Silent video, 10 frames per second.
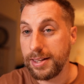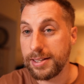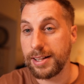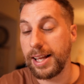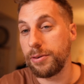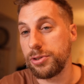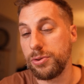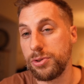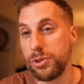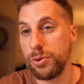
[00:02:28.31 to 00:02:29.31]
this allows
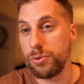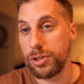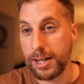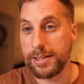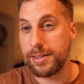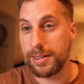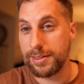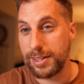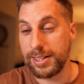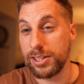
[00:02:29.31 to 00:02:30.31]
you to change
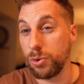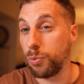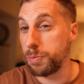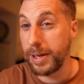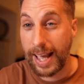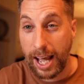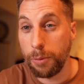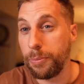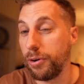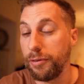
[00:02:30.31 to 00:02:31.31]
the settings on what's being
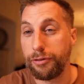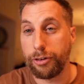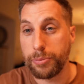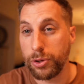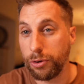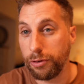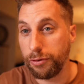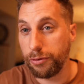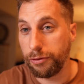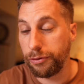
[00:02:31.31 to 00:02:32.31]
output from your
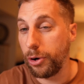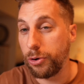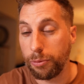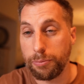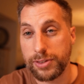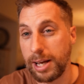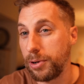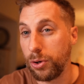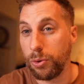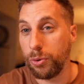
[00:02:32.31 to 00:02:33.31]
phone or
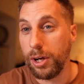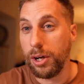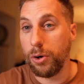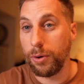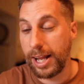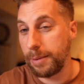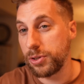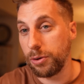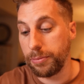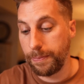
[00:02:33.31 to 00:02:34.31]
tablet or
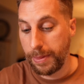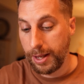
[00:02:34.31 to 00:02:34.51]
laptop.